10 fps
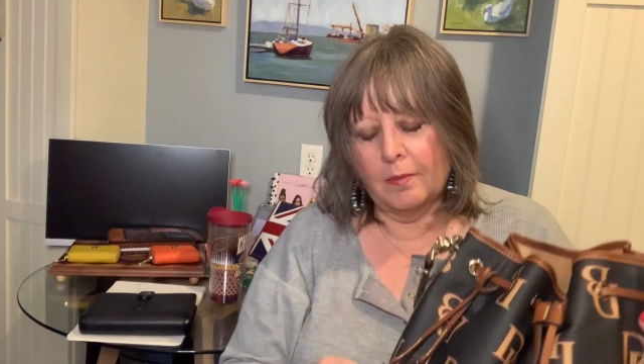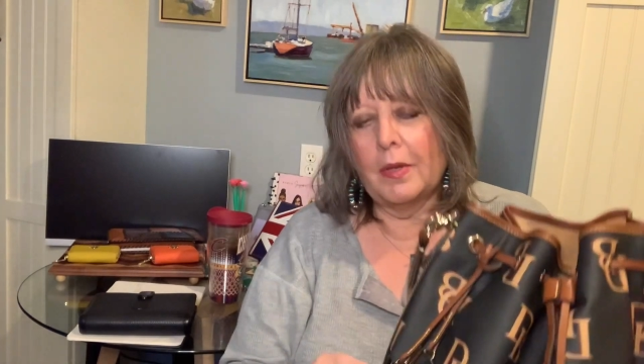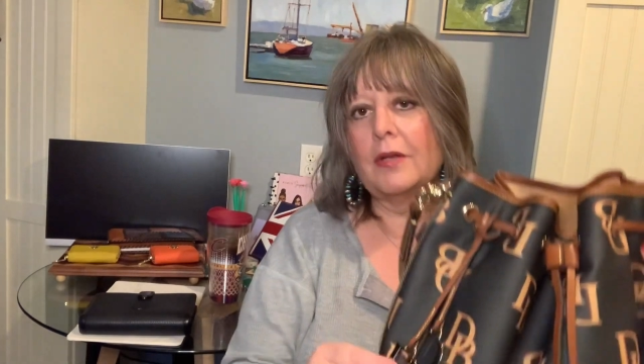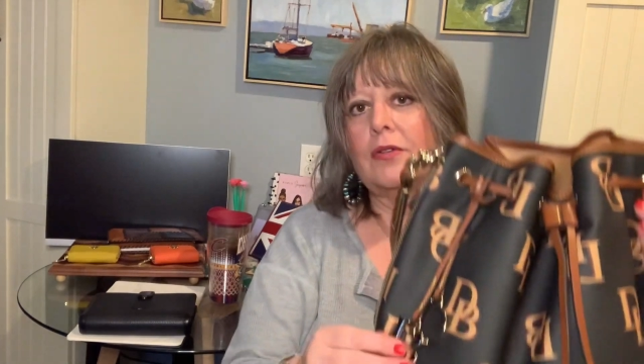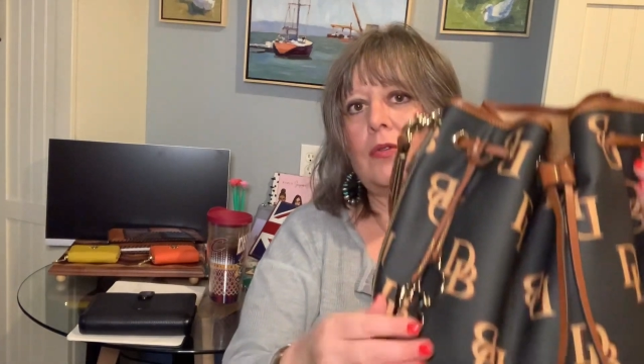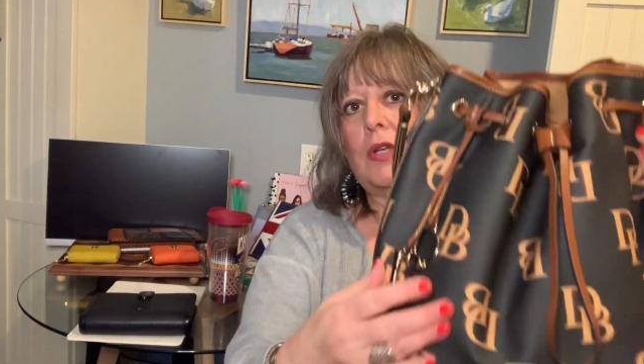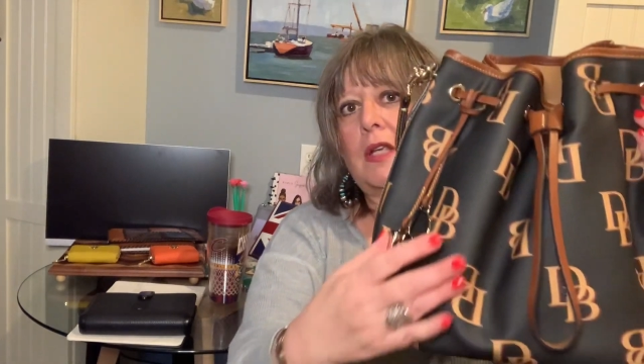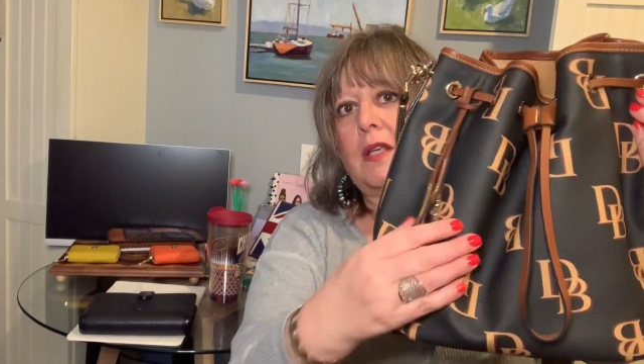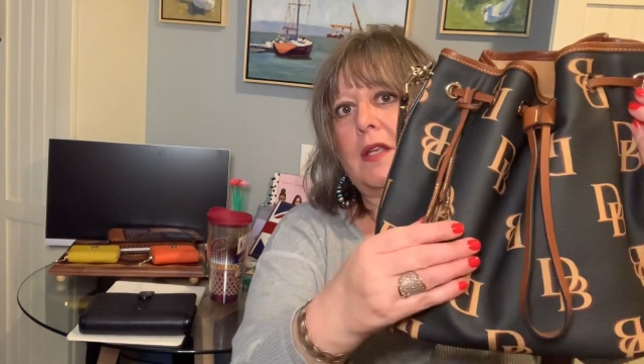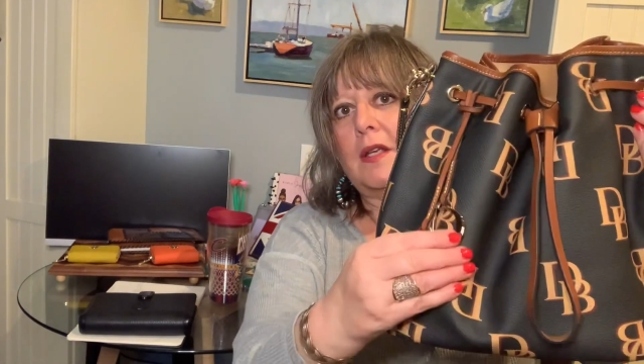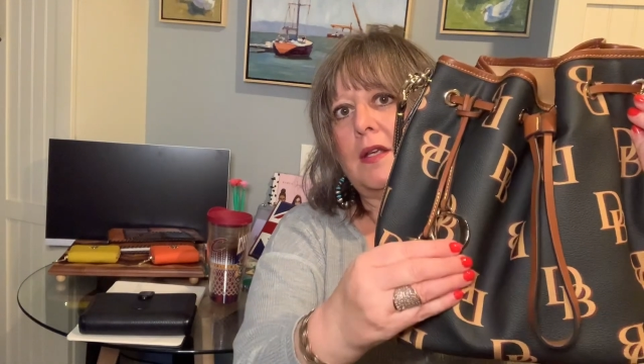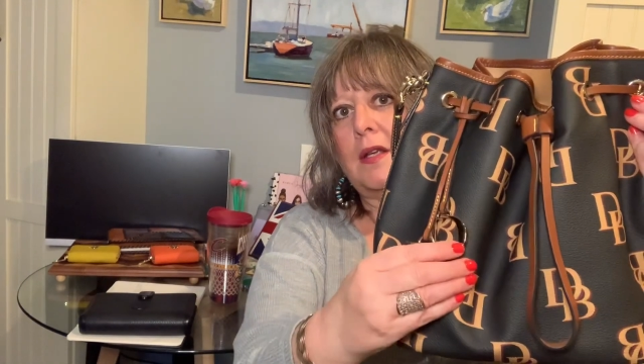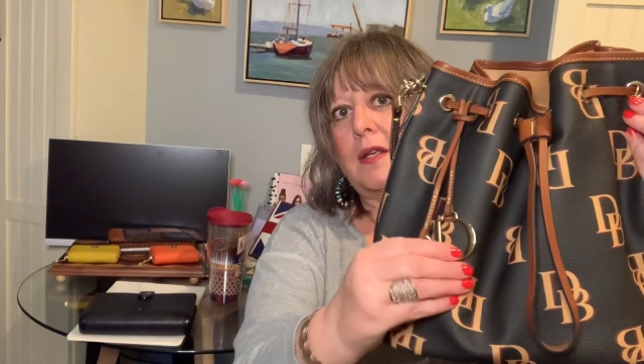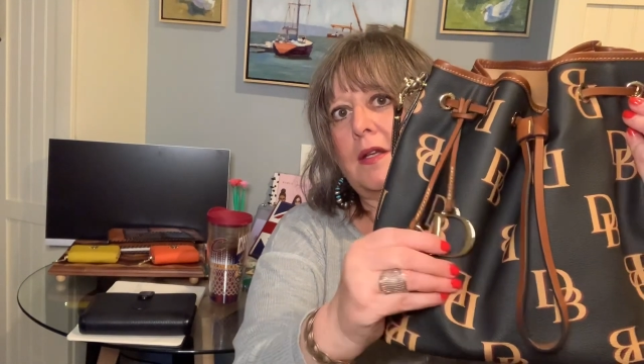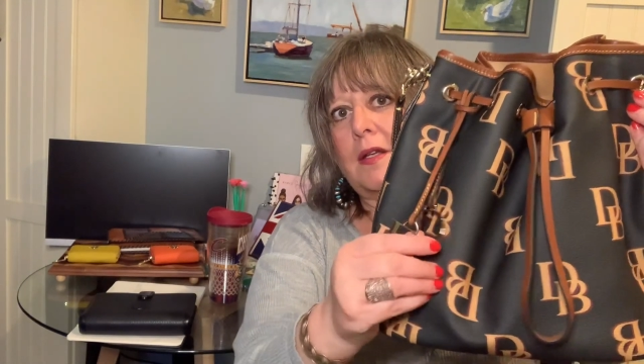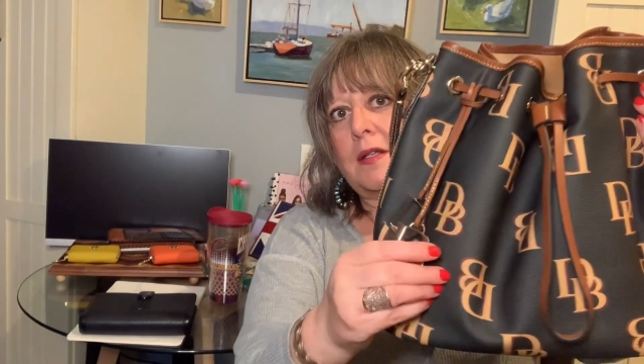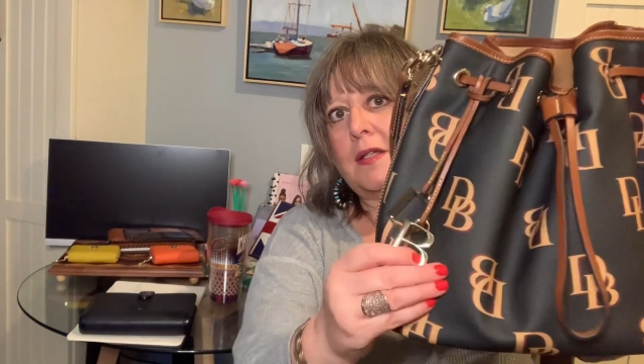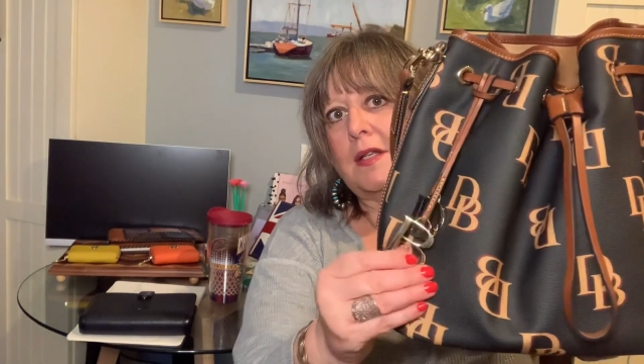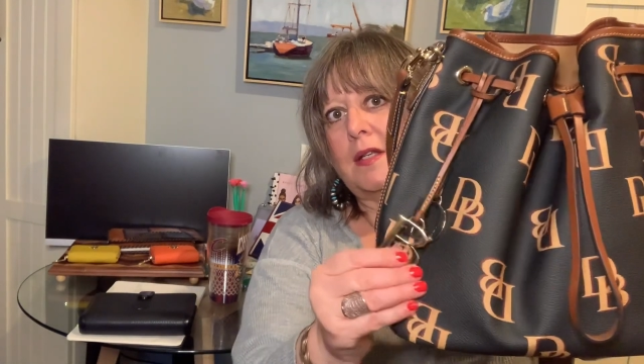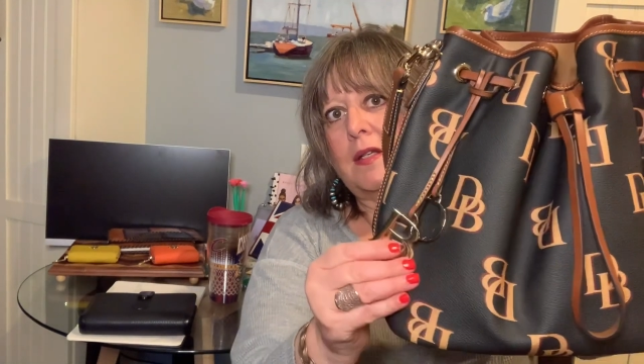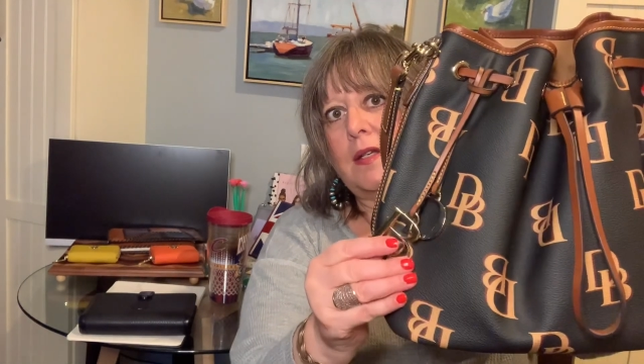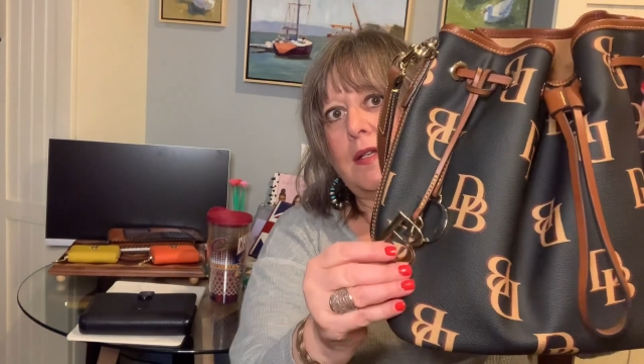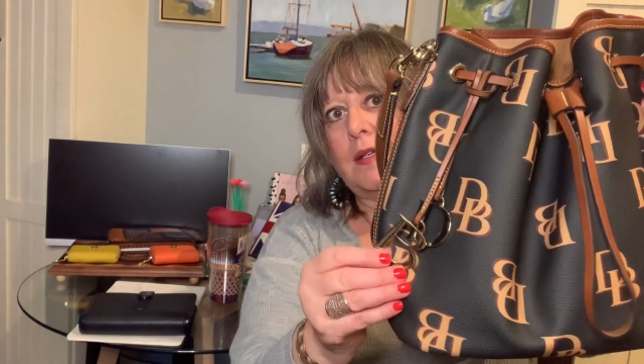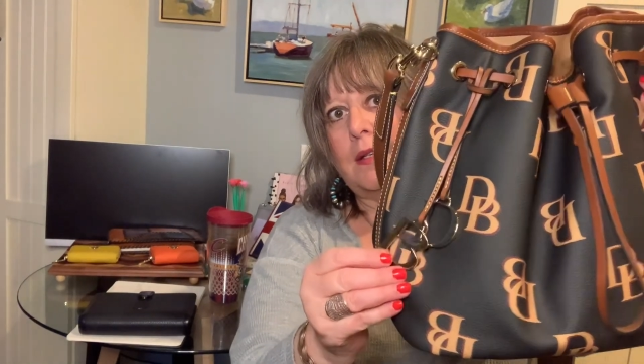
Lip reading: but Dooney did